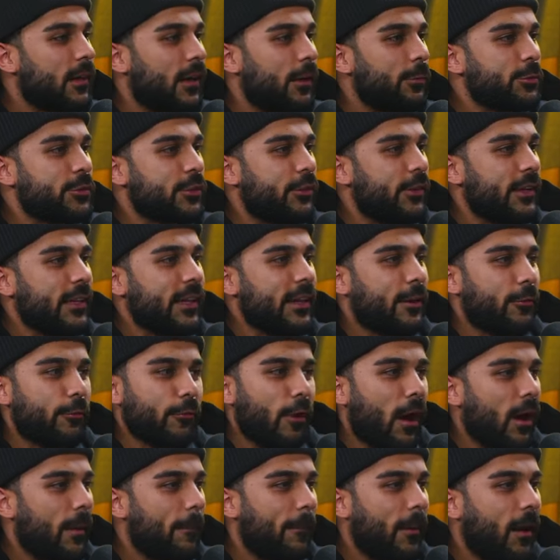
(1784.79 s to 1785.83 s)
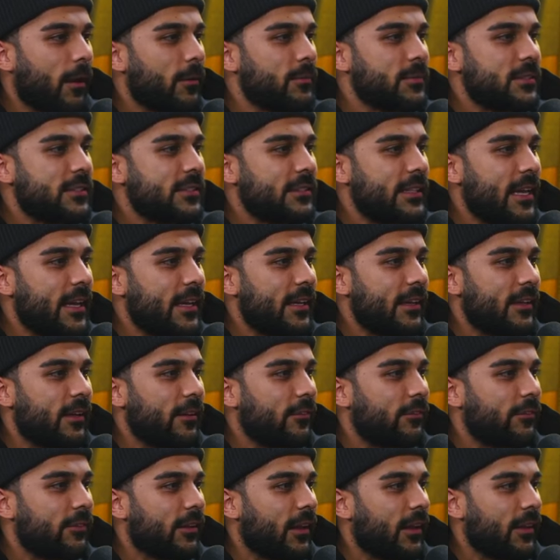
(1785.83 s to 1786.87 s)
I was already at a rock bottom state
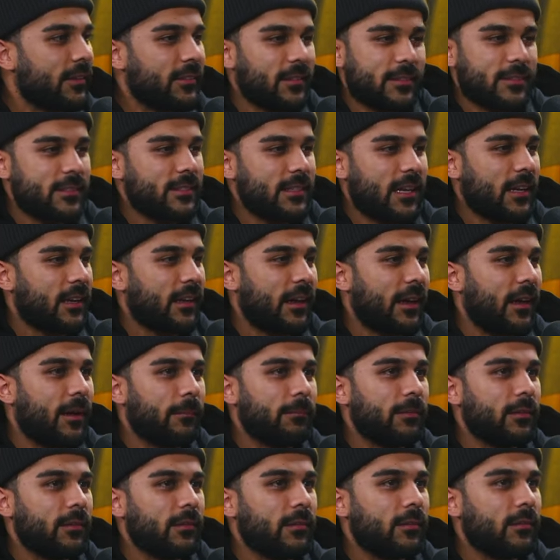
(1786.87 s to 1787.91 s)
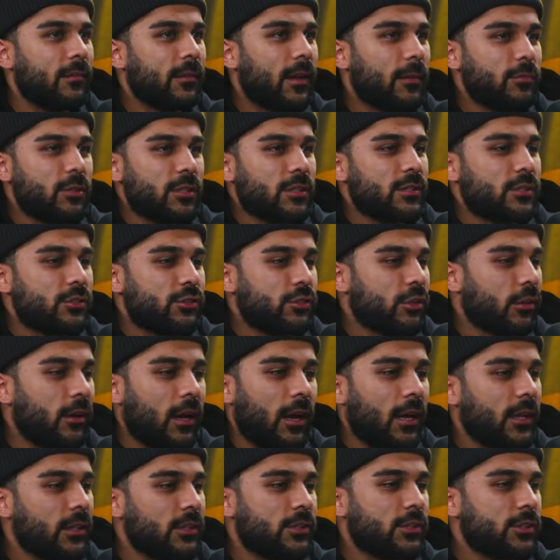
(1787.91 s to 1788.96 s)
of like, this is not gonna happen. I'm just
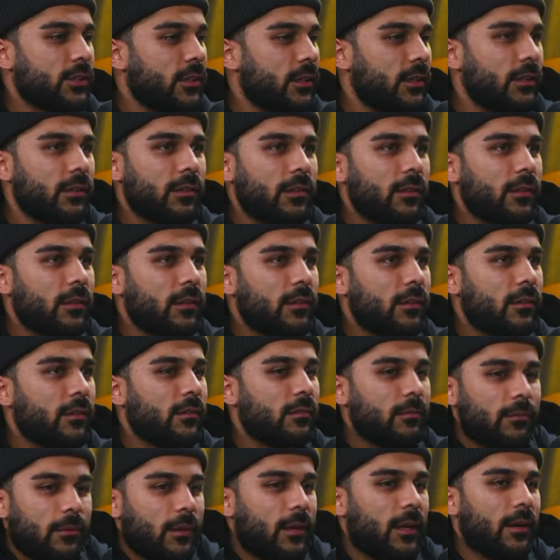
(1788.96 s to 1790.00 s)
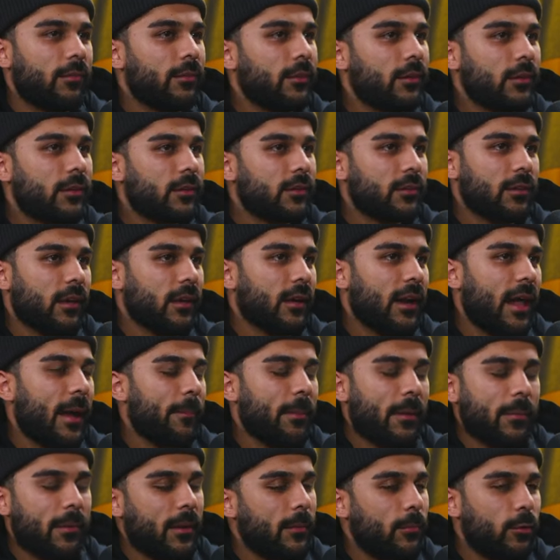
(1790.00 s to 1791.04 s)
trying shit whatever. It's not gonna
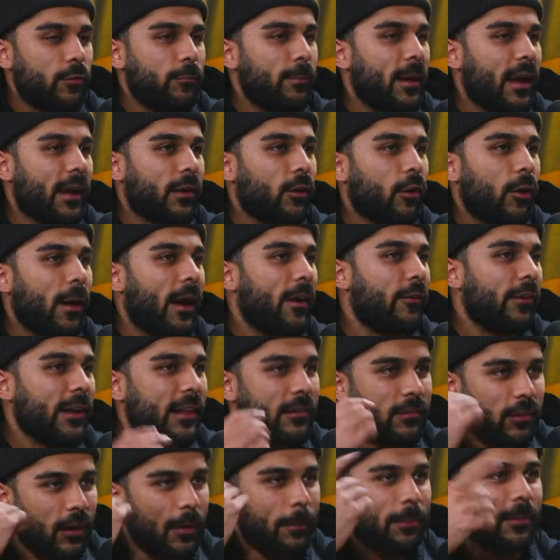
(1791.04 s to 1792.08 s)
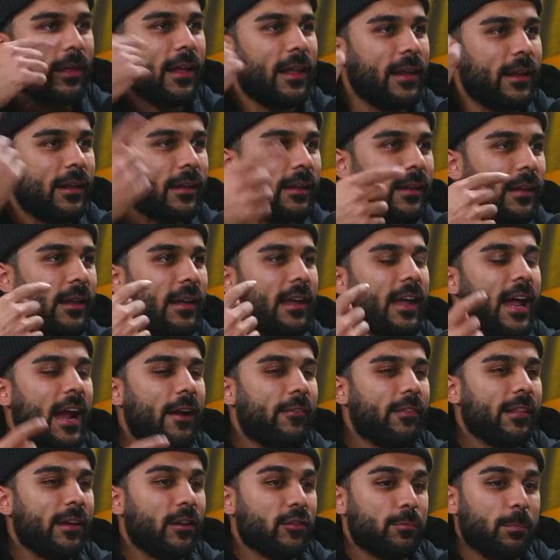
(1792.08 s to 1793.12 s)
happen. I'm gonna move back home. I already started planning
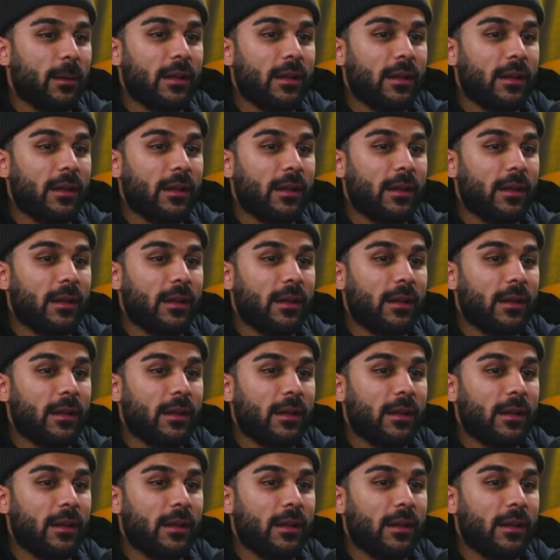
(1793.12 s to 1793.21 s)
everything else.